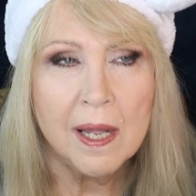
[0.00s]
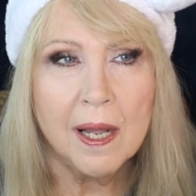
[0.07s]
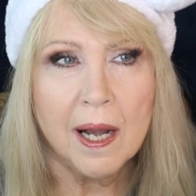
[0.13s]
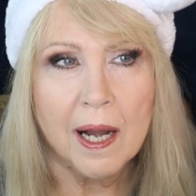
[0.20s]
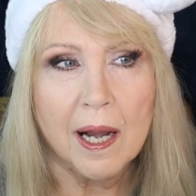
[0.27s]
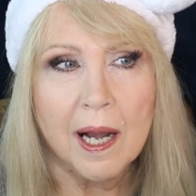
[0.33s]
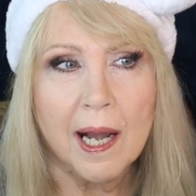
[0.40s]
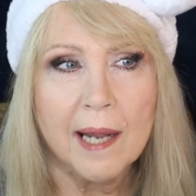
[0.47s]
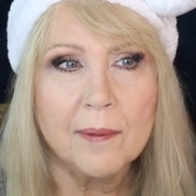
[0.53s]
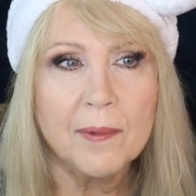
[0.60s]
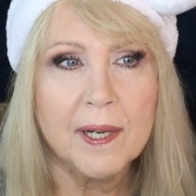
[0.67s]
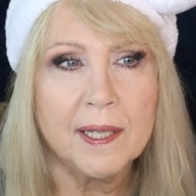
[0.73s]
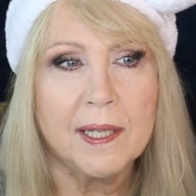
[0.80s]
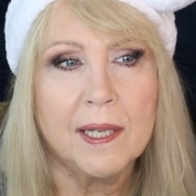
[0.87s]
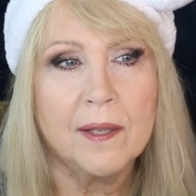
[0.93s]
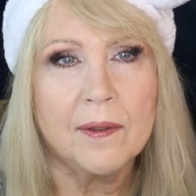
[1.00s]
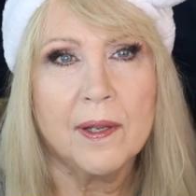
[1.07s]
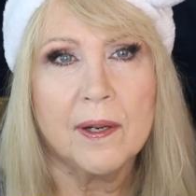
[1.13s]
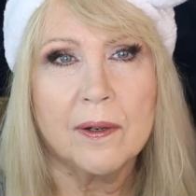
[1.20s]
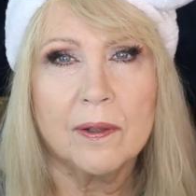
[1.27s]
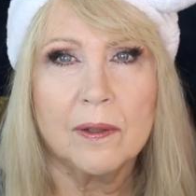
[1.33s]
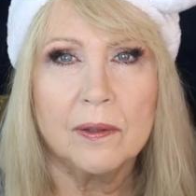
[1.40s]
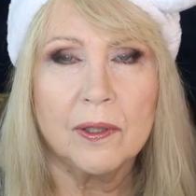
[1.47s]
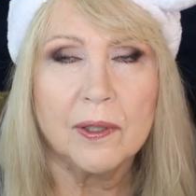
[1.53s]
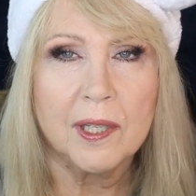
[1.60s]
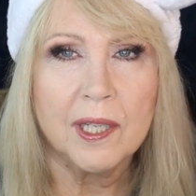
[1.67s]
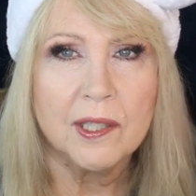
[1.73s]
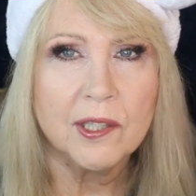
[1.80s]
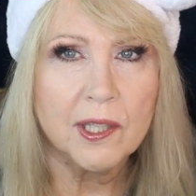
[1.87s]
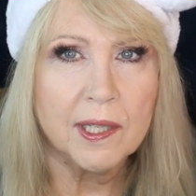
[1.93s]
I went in there
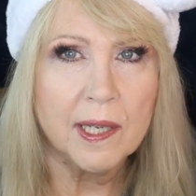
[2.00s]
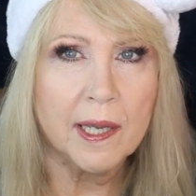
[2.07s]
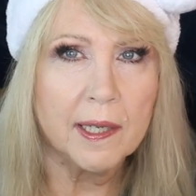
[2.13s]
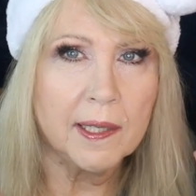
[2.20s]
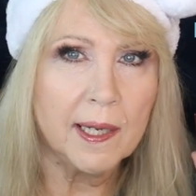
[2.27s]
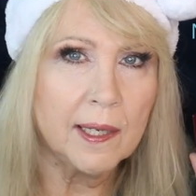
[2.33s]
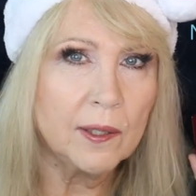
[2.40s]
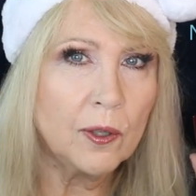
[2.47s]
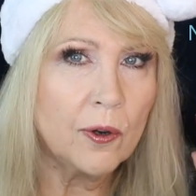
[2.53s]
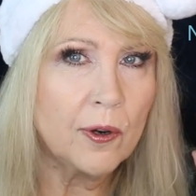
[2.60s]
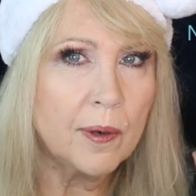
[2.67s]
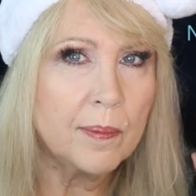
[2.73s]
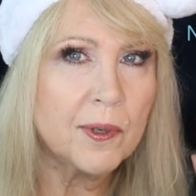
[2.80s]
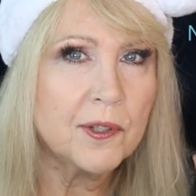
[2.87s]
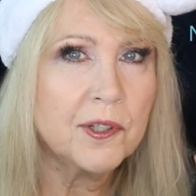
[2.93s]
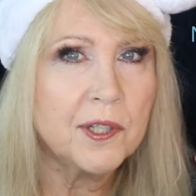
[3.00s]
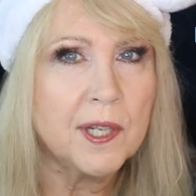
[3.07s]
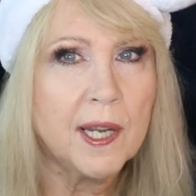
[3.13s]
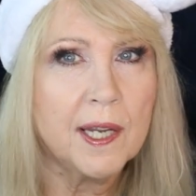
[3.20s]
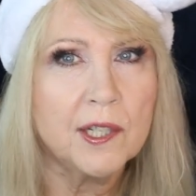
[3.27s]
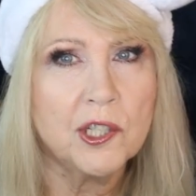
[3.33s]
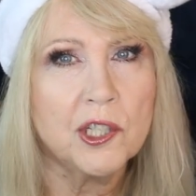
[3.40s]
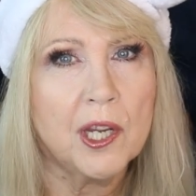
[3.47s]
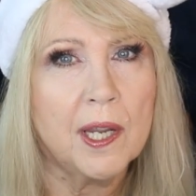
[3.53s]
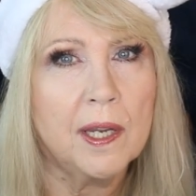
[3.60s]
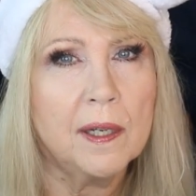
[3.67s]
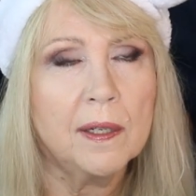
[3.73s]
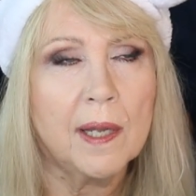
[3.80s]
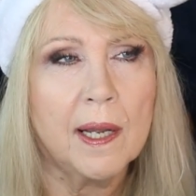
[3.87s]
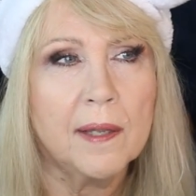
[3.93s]
looking to get a Laura Mercier
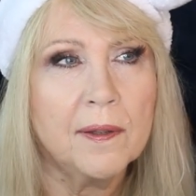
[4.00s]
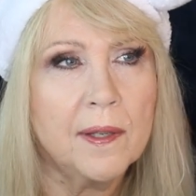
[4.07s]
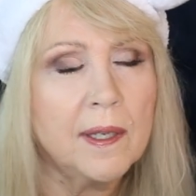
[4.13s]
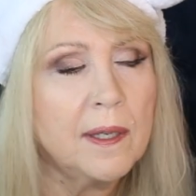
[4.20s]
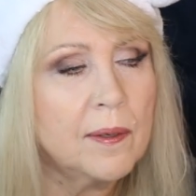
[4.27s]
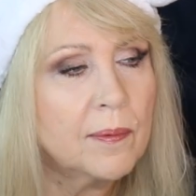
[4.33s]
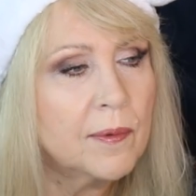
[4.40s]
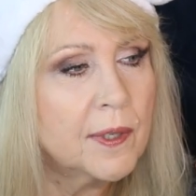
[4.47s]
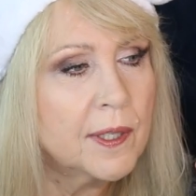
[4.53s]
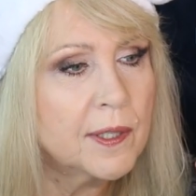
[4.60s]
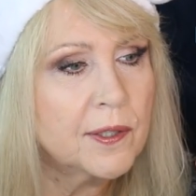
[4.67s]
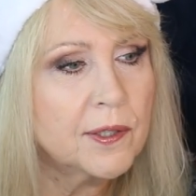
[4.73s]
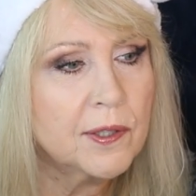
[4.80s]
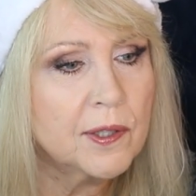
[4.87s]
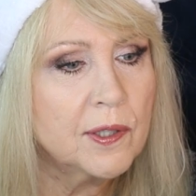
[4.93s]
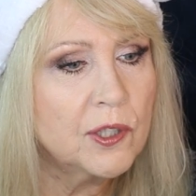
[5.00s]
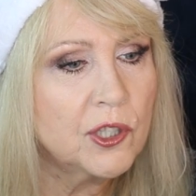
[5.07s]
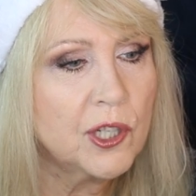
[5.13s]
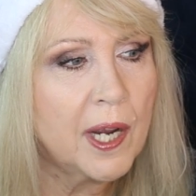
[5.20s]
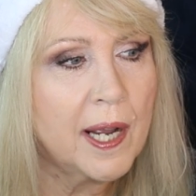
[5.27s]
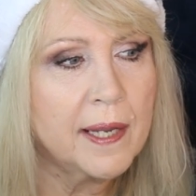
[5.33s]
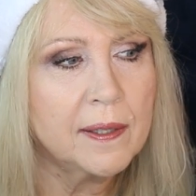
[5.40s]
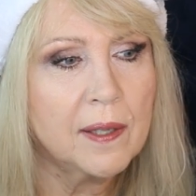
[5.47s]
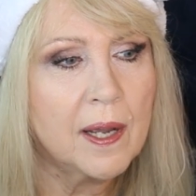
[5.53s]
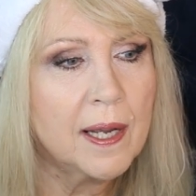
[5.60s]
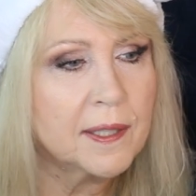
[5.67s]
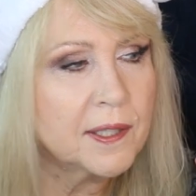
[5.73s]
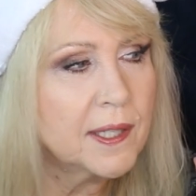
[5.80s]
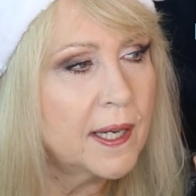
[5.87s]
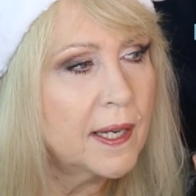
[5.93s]
shade. I think it was Chai
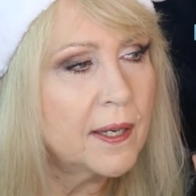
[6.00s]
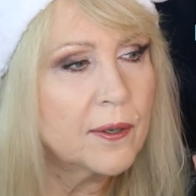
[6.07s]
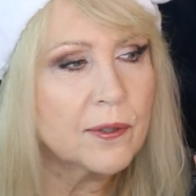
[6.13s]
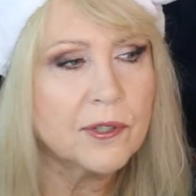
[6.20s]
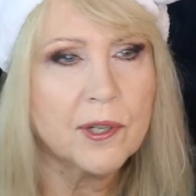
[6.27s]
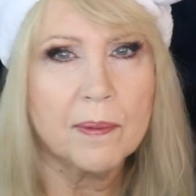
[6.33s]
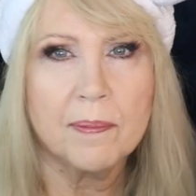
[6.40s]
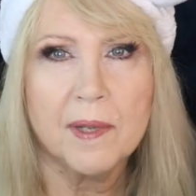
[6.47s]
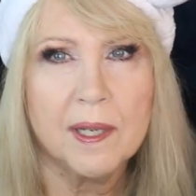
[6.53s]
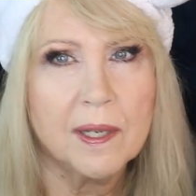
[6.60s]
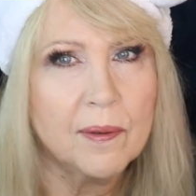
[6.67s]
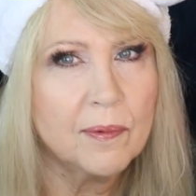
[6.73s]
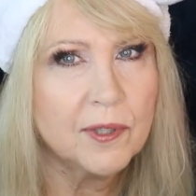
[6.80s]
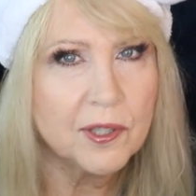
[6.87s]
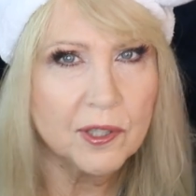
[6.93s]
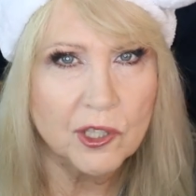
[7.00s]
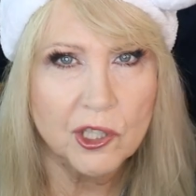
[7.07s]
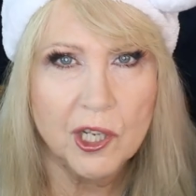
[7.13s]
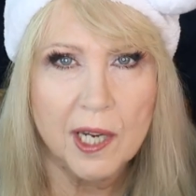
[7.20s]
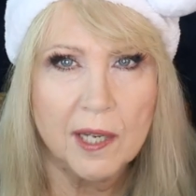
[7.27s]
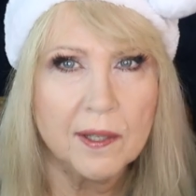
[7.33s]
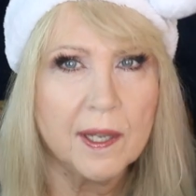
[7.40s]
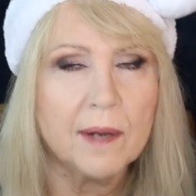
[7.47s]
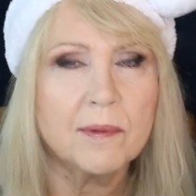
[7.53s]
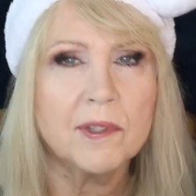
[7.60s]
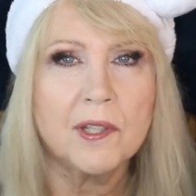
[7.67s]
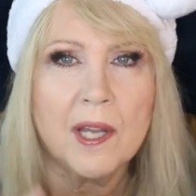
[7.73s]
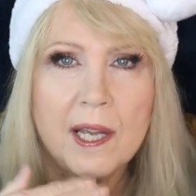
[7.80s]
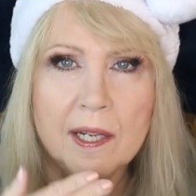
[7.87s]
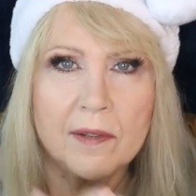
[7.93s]
Latte or something. It was a shade that was
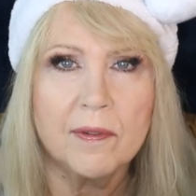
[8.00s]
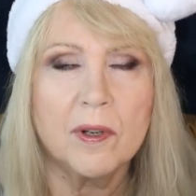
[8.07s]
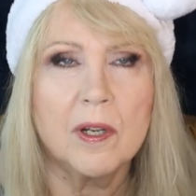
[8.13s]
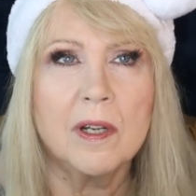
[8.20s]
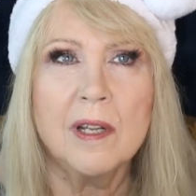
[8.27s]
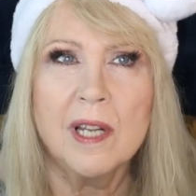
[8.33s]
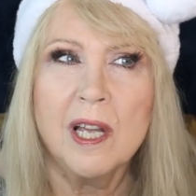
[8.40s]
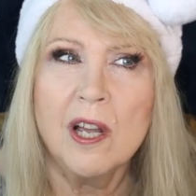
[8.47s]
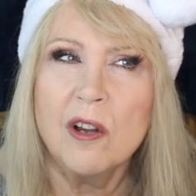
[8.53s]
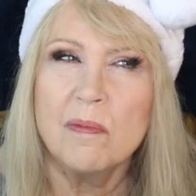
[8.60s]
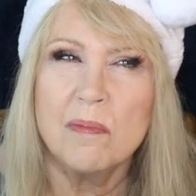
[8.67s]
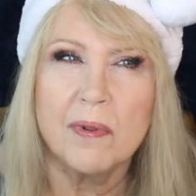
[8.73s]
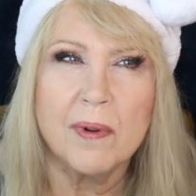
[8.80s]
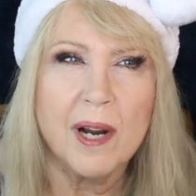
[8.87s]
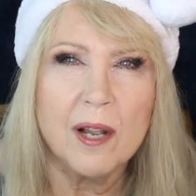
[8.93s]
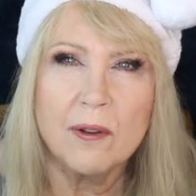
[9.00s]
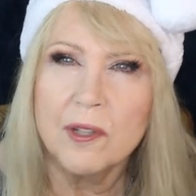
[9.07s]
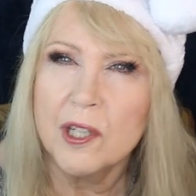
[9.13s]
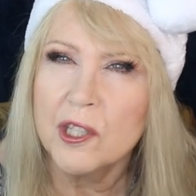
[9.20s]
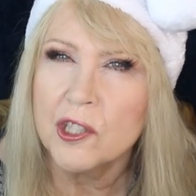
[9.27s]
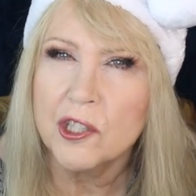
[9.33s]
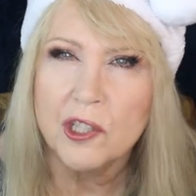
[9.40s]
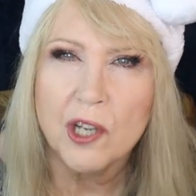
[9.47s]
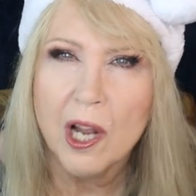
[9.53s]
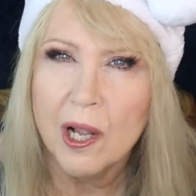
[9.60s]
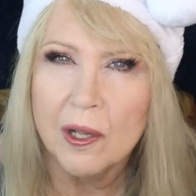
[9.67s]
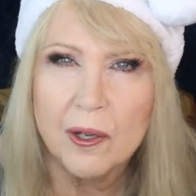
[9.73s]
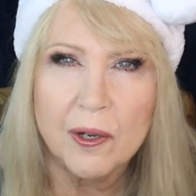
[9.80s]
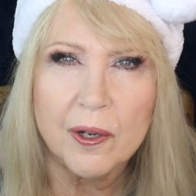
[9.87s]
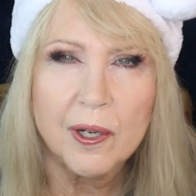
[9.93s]
kind of a brownish
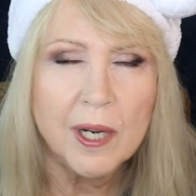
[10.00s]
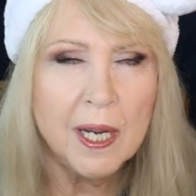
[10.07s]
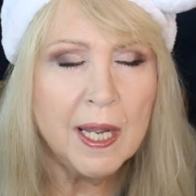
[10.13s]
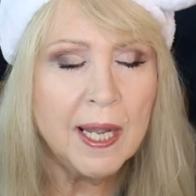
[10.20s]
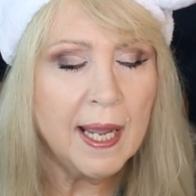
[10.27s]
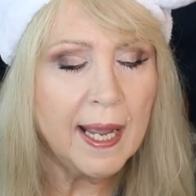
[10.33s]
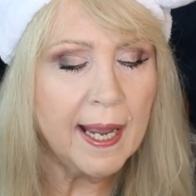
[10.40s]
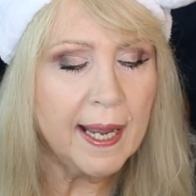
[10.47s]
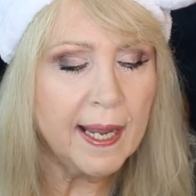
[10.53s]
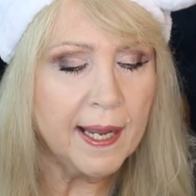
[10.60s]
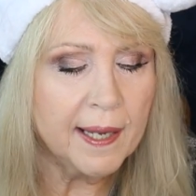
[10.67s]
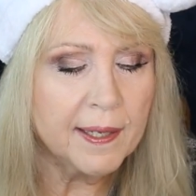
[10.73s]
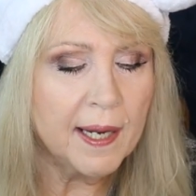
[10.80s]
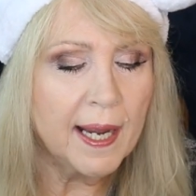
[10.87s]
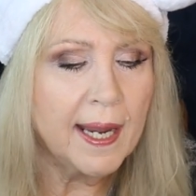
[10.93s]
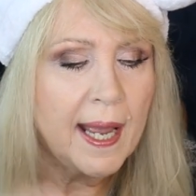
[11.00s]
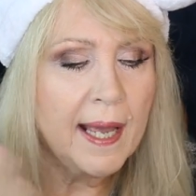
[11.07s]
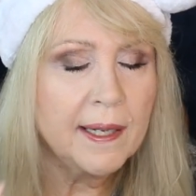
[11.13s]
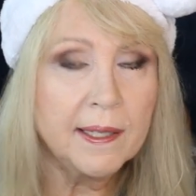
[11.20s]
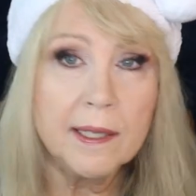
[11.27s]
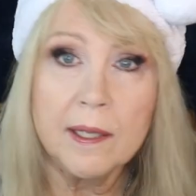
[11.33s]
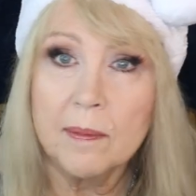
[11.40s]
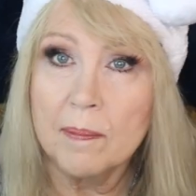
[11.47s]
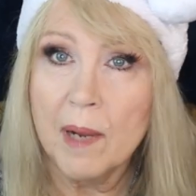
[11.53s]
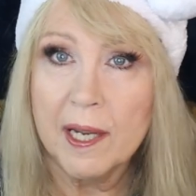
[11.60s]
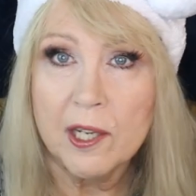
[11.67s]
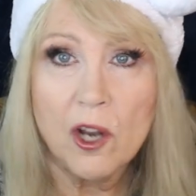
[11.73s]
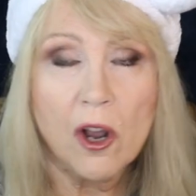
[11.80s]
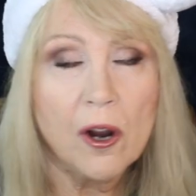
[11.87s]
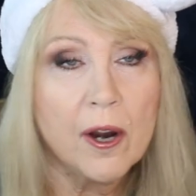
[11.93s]
color. And I had it in my
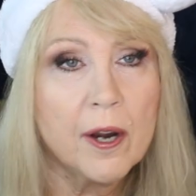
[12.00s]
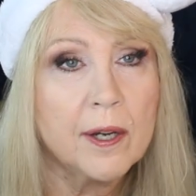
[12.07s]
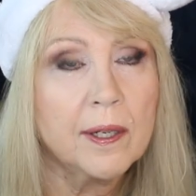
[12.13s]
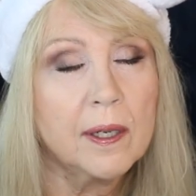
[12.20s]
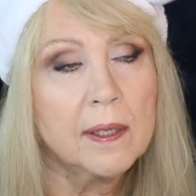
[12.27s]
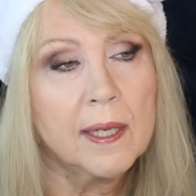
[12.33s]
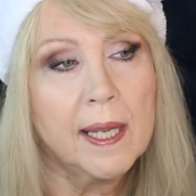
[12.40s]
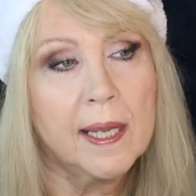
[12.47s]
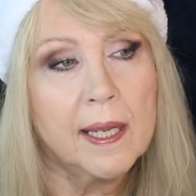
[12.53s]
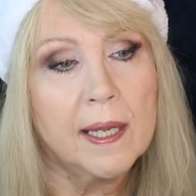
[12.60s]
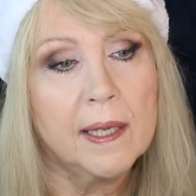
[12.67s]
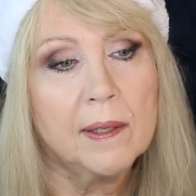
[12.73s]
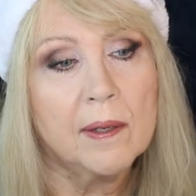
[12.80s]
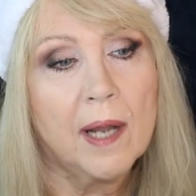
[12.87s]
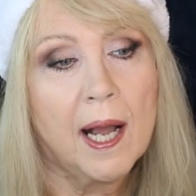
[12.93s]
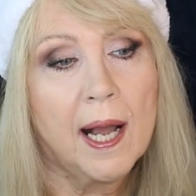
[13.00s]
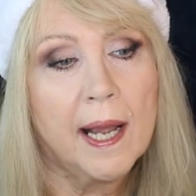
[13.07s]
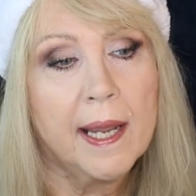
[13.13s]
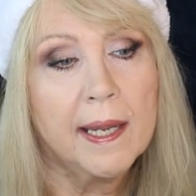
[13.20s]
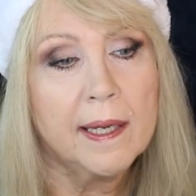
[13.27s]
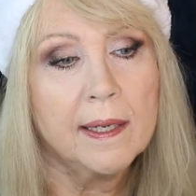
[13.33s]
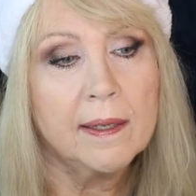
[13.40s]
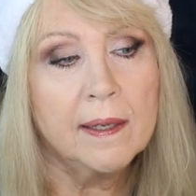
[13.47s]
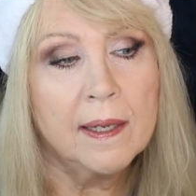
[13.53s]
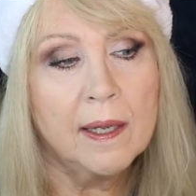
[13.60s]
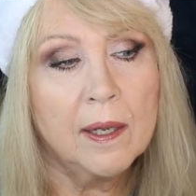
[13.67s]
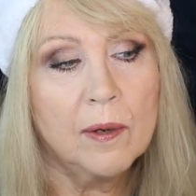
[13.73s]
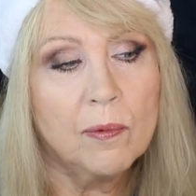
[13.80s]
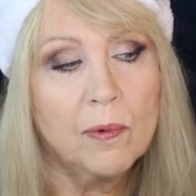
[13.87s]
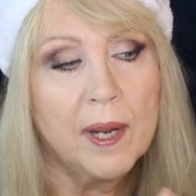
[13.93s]
cart, and I
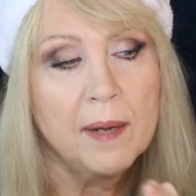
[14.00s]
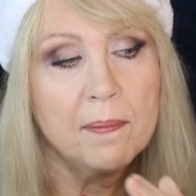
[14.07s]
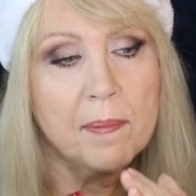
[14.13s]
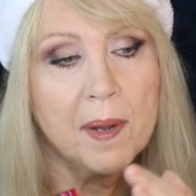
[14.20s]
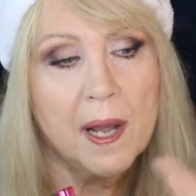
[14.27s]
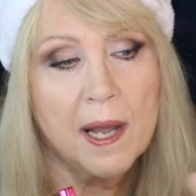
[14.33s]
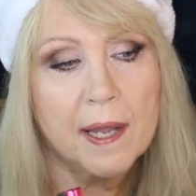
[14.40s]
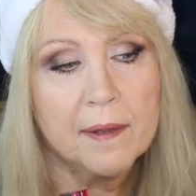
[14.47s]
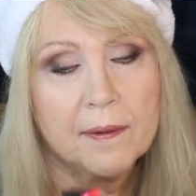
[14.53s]
went by